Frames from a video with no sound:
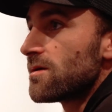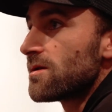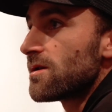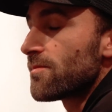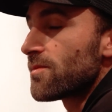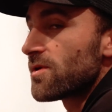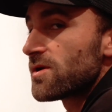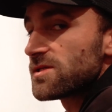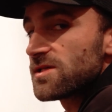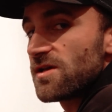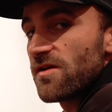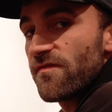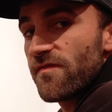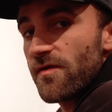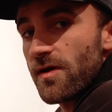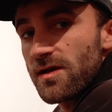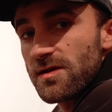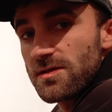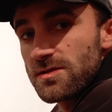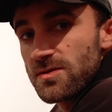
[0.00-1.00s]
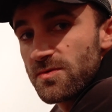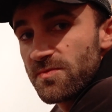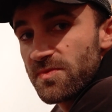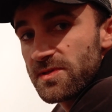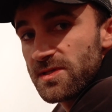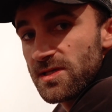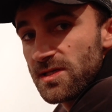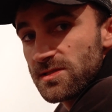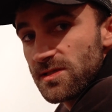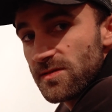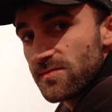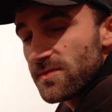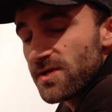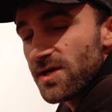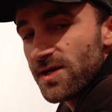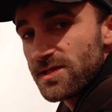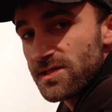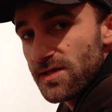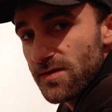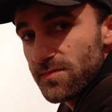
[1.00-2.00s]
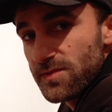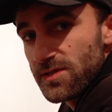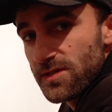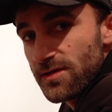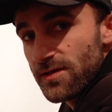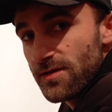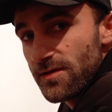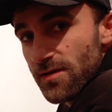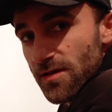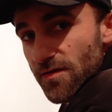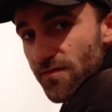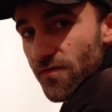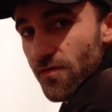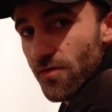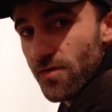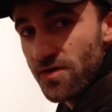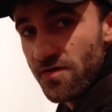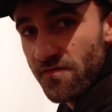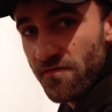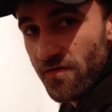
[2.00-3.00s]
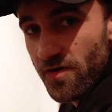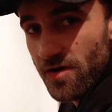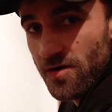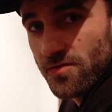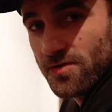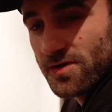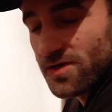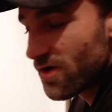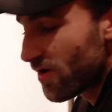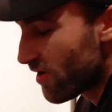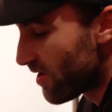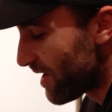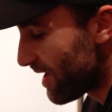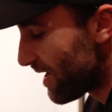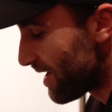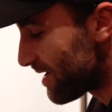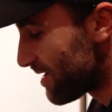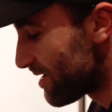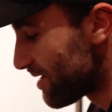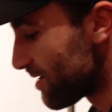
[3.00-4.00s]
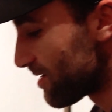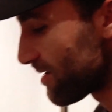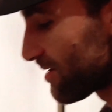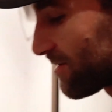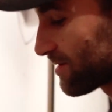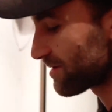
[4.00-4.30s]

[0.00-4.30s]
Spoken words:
and I'm gonna see if I can superset some triceps in. If you wanna follow it, go ahead.